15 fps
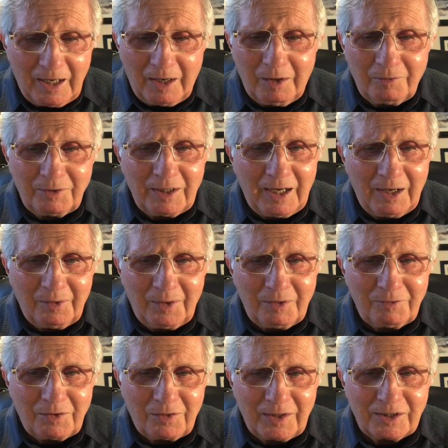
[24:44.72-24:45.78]

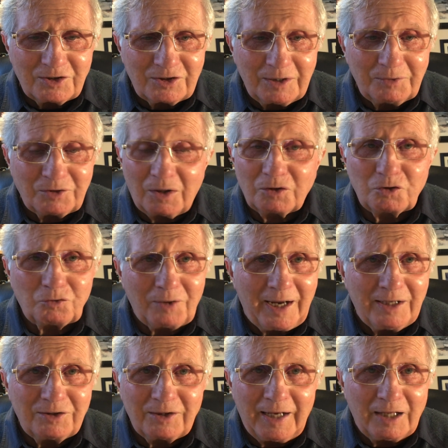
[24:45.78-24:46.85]
However things seem so
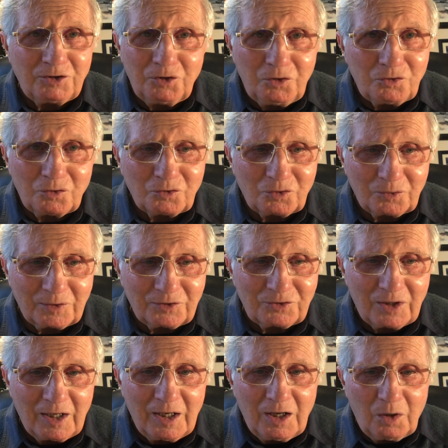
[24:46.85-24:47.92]
strange and unusual to
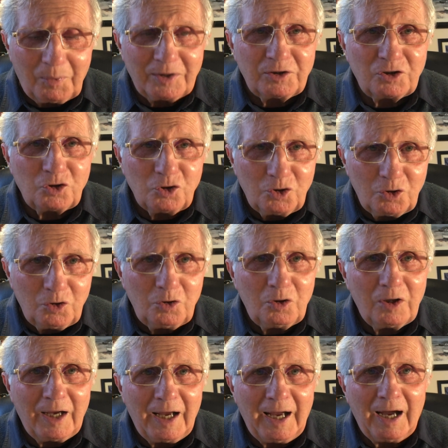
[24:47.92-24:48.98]
us, we just do
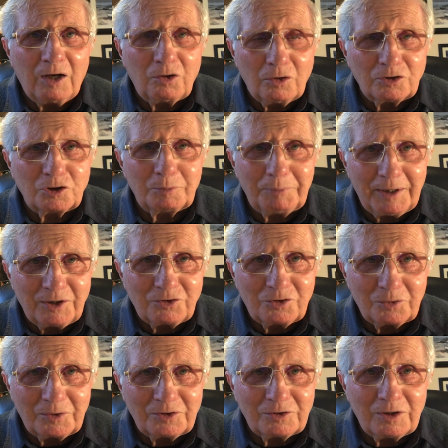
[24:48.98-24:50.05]
how God speaks
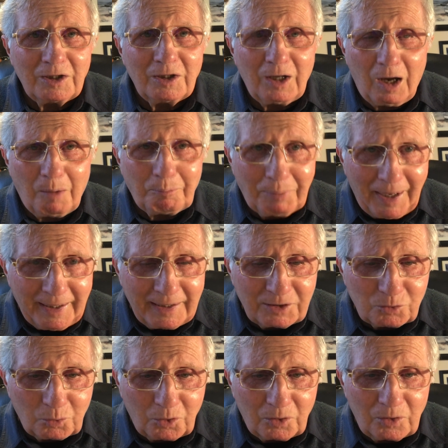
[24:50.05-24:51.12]
to us, obey
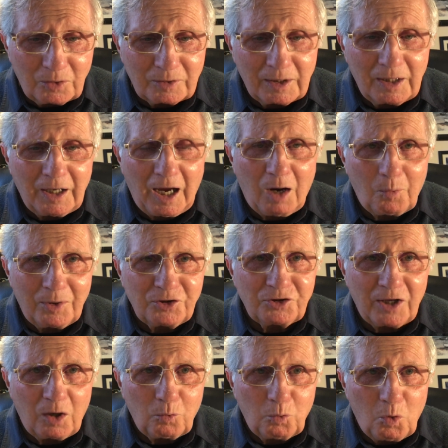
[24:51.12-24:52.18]
his word, and we
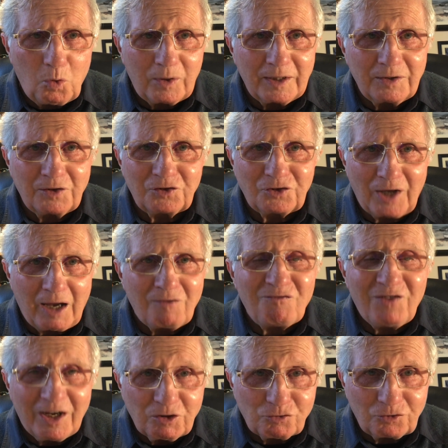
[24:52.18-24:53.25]
shall walk in the same
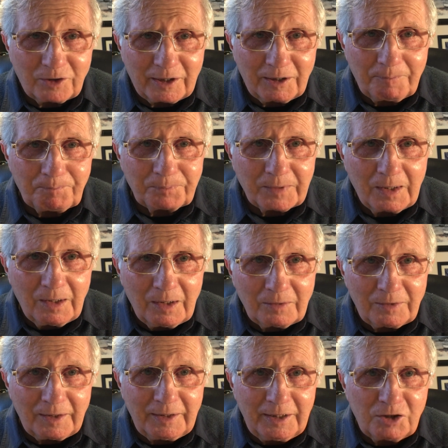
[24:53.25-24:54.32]
victory
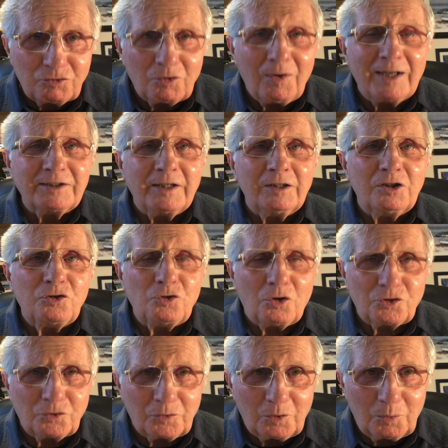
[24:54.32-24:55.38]
that the Israelites under
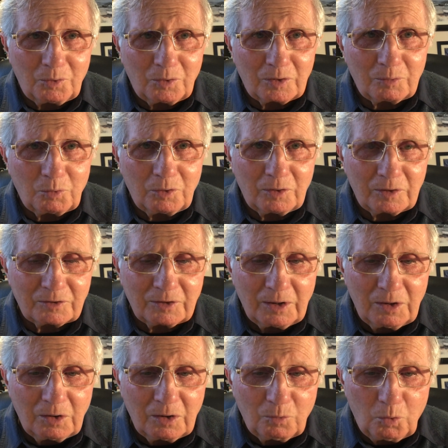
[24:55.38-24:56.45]
Joshua
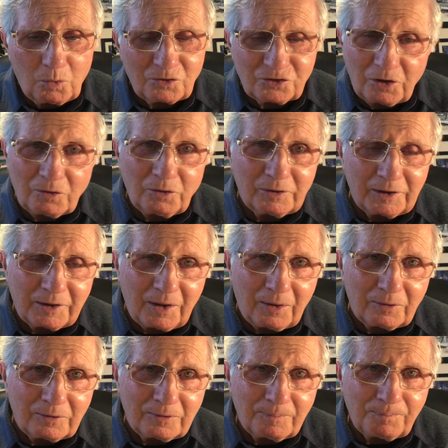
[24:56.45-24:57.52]
walked so long ago.
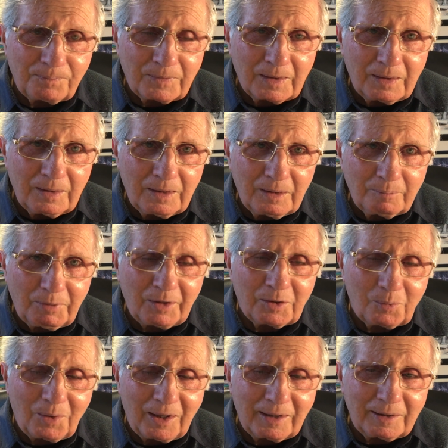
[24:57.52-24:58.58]
By the
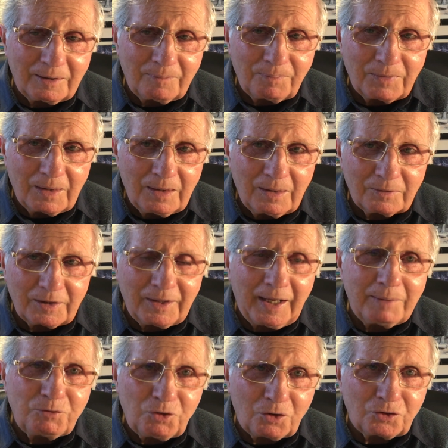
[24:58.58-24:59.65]
way, the
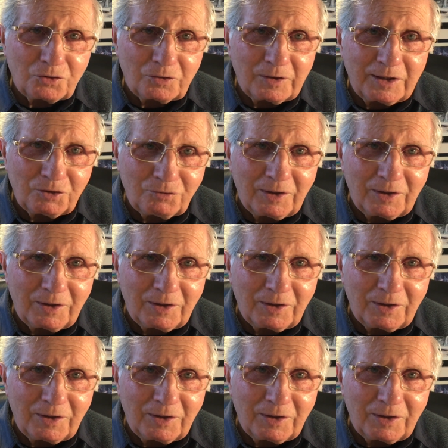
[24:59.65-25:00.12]
name Joshua is